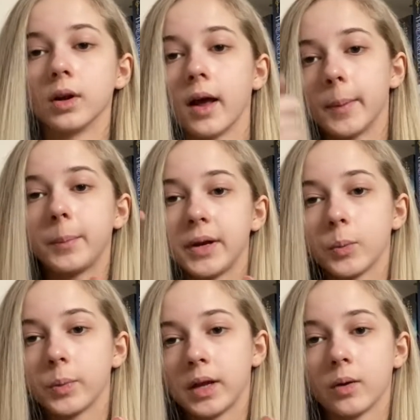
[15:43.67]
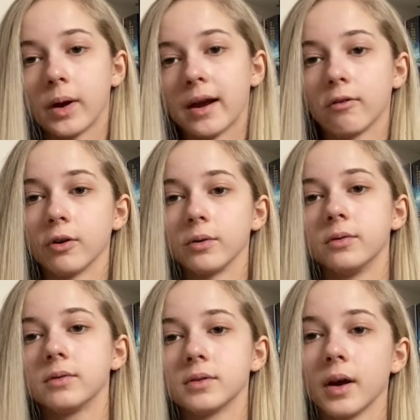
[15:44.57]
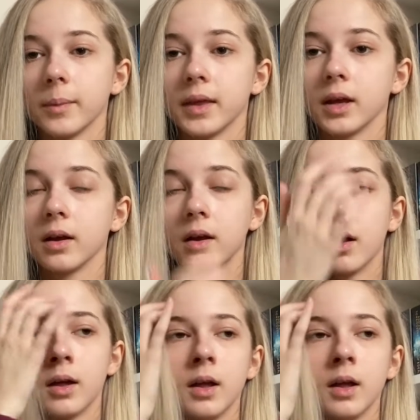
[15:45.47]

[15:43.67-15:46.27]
like pew pew arrows type thing,